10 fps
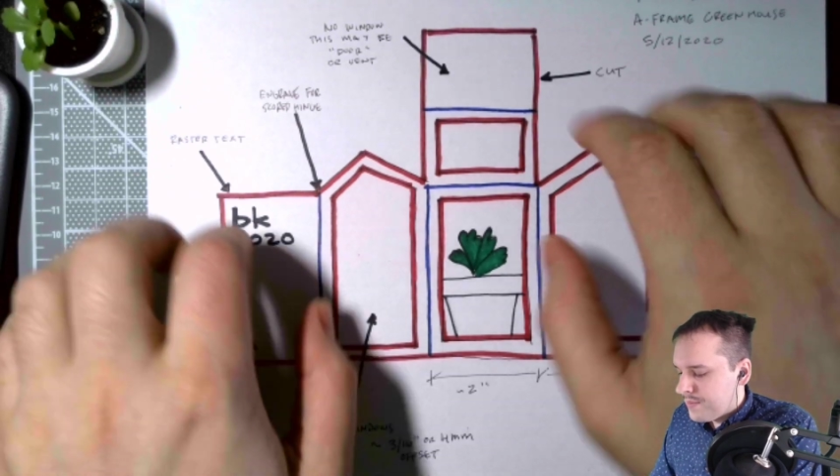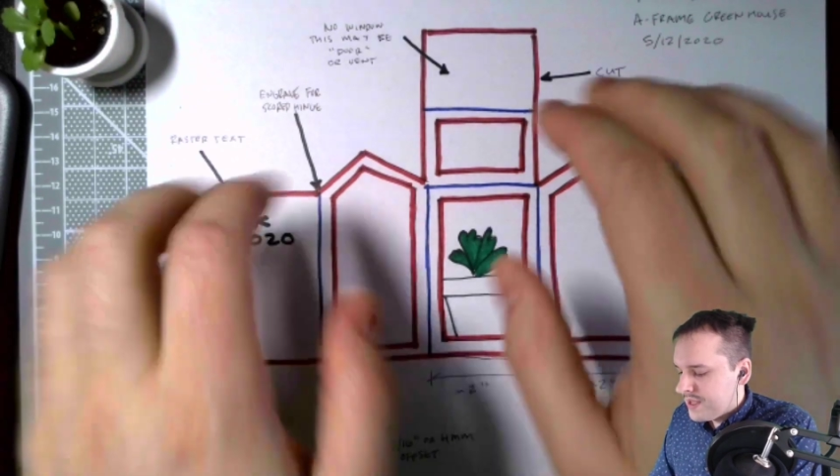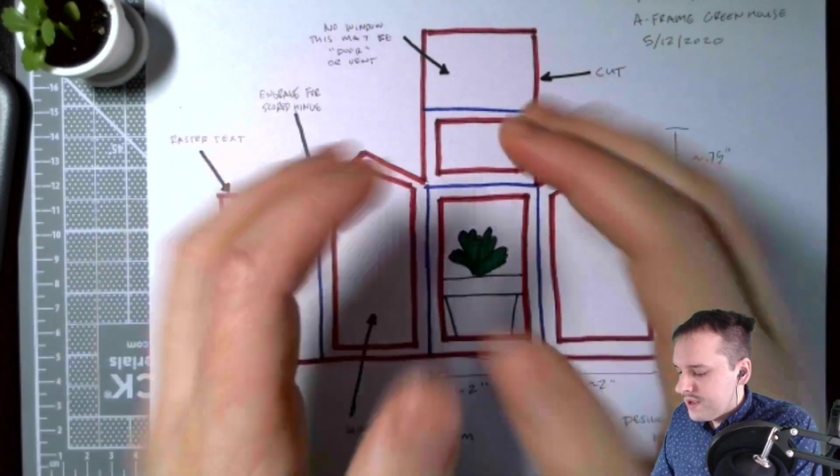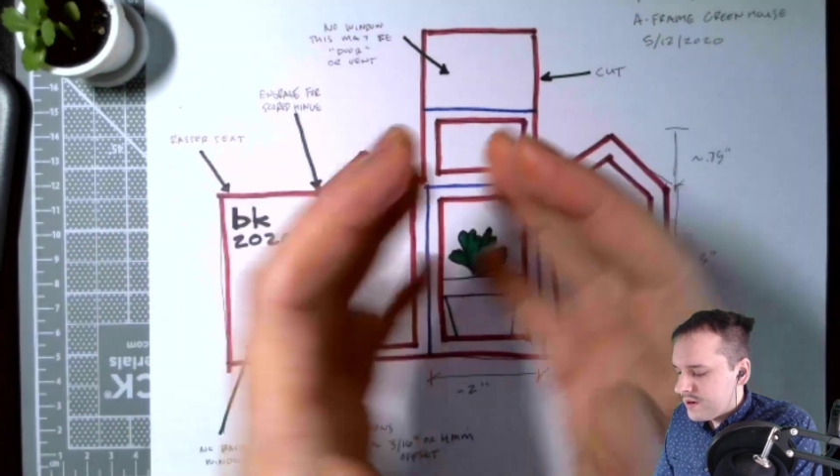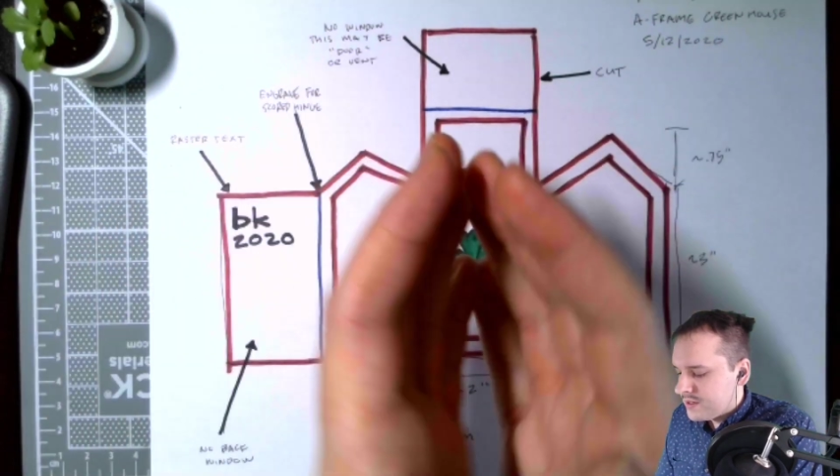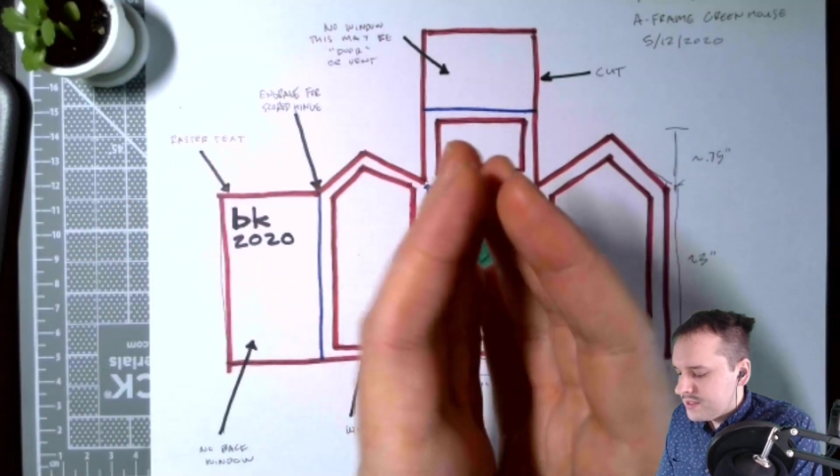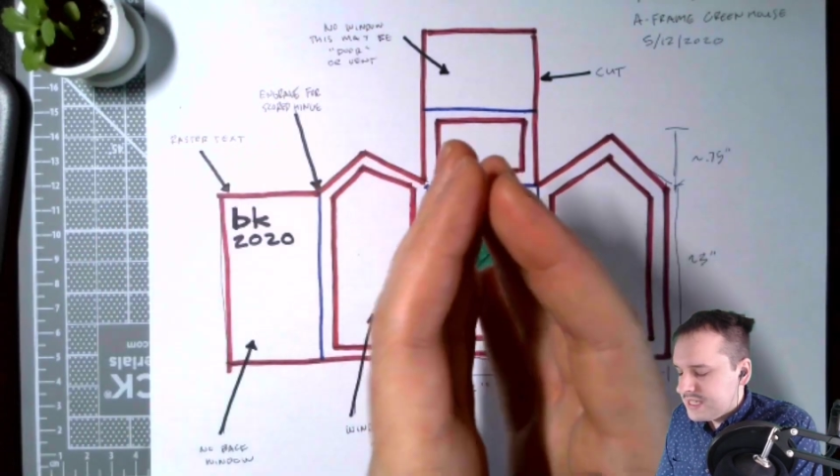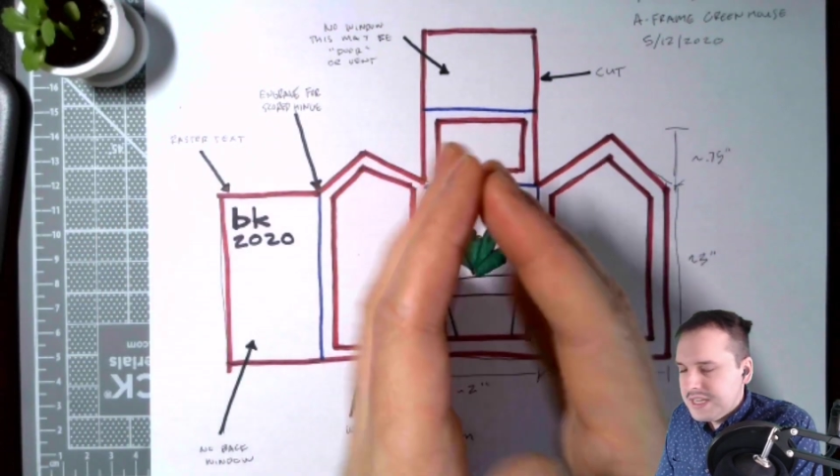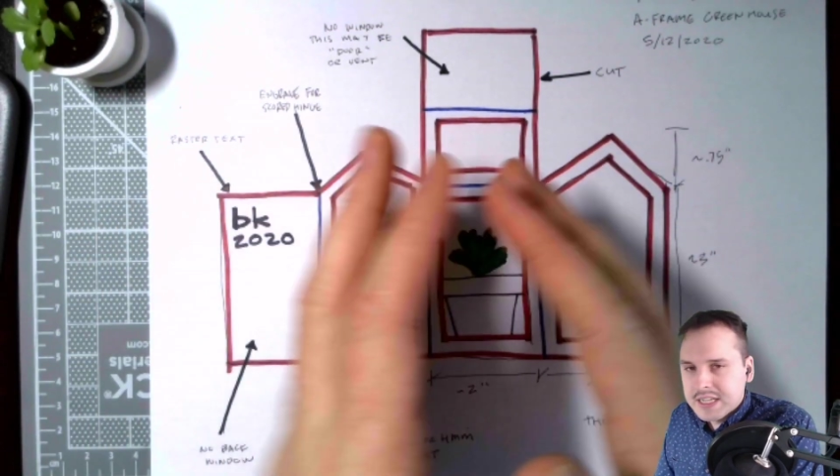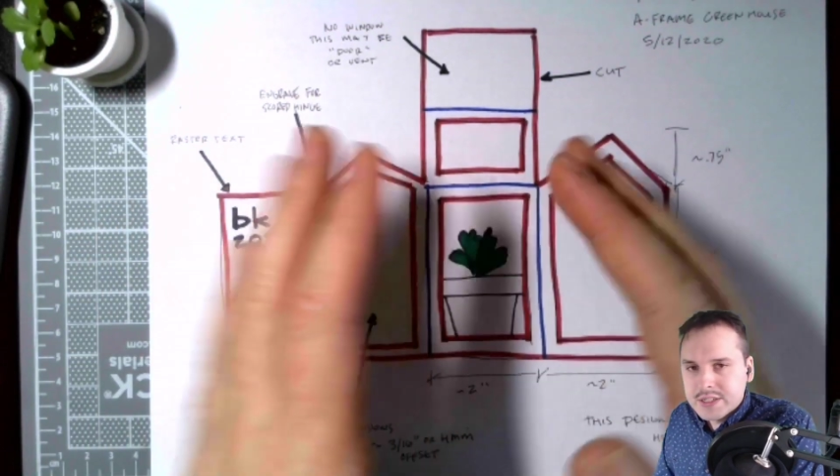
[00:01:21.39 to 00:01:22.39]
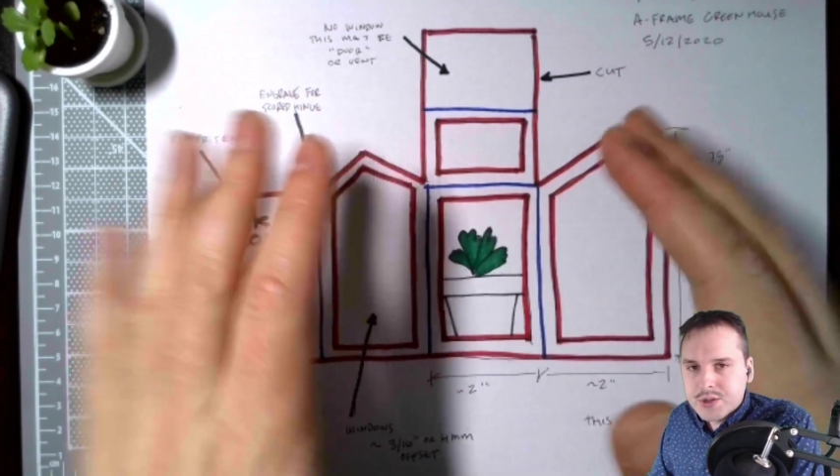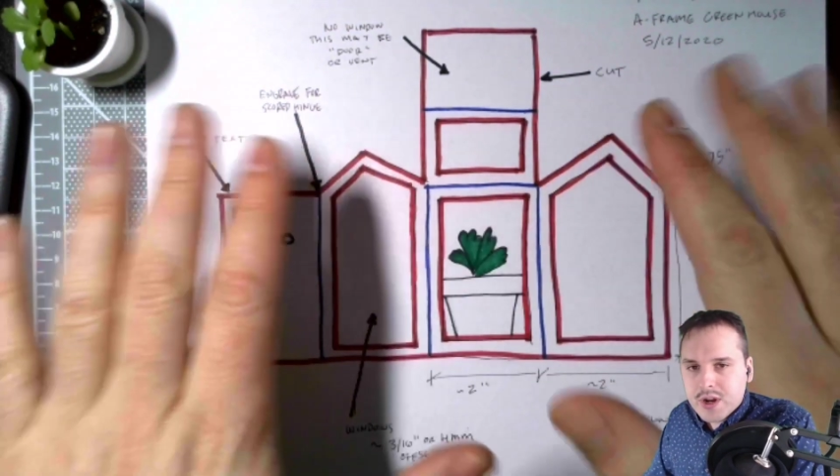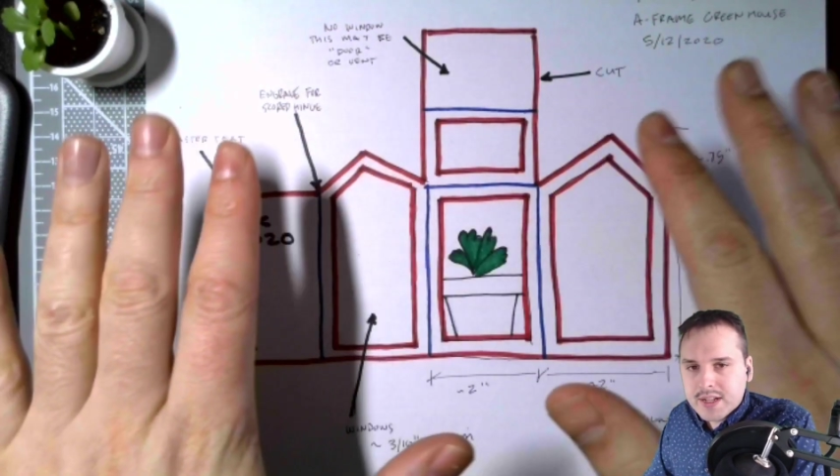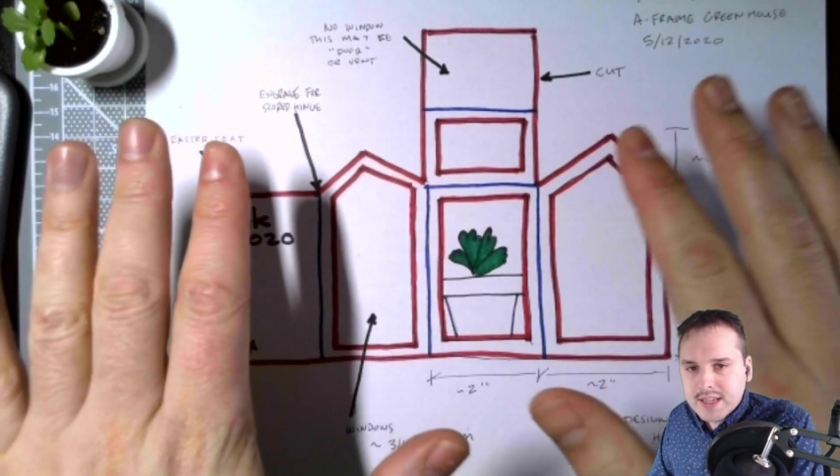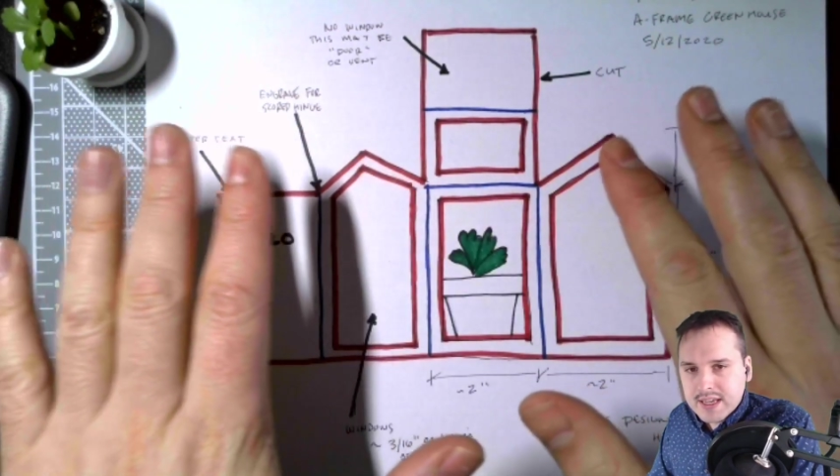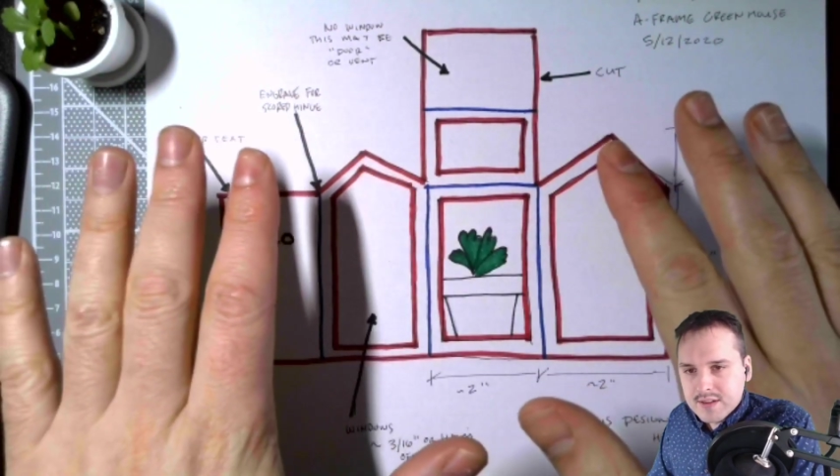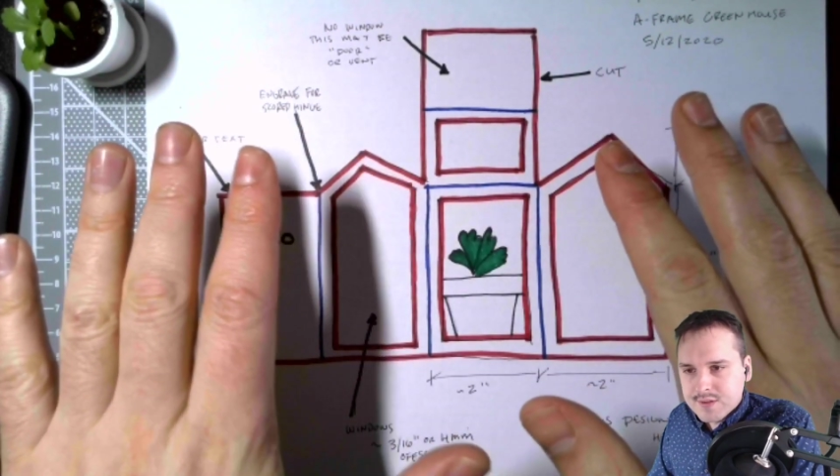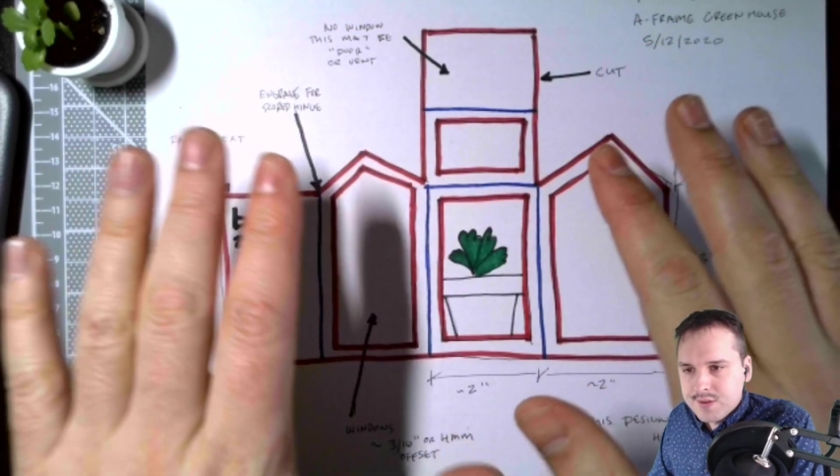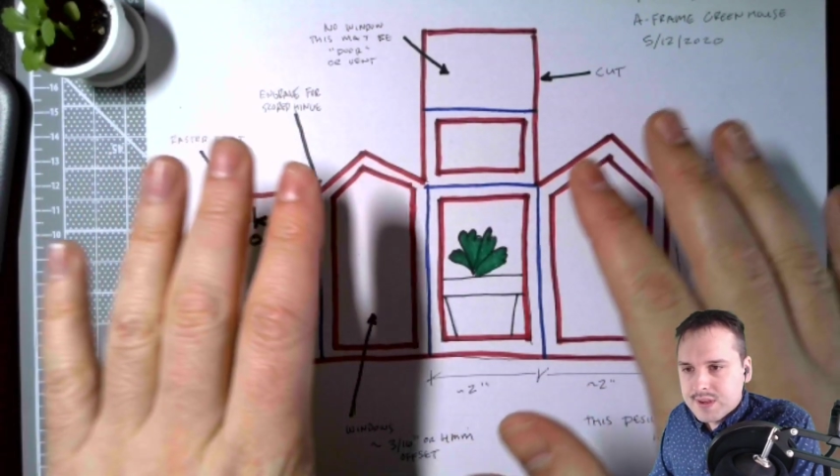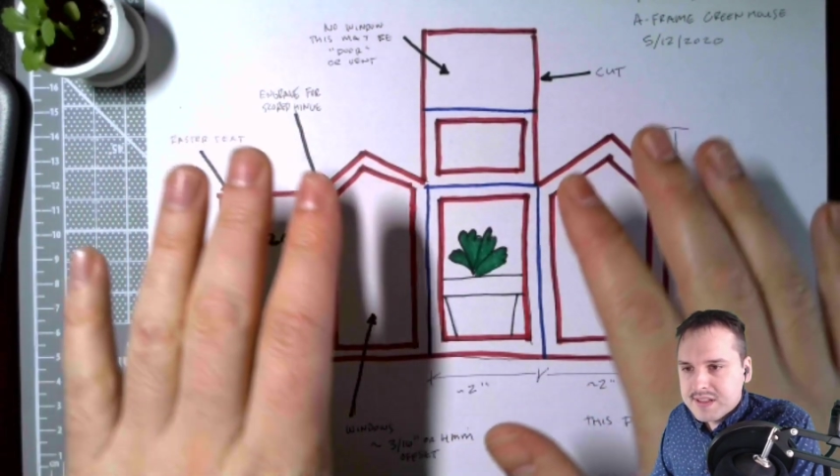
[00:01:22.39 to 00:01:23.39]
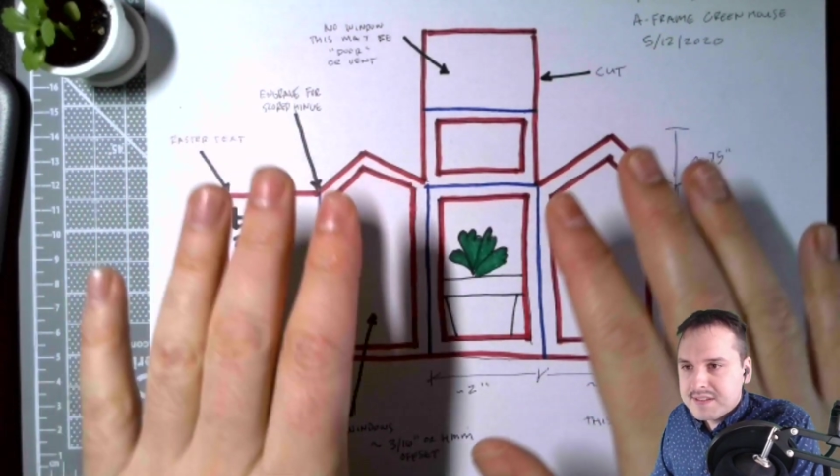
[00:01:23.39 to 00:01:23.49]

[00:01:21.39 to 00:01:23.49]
but you're deconstructing it so you can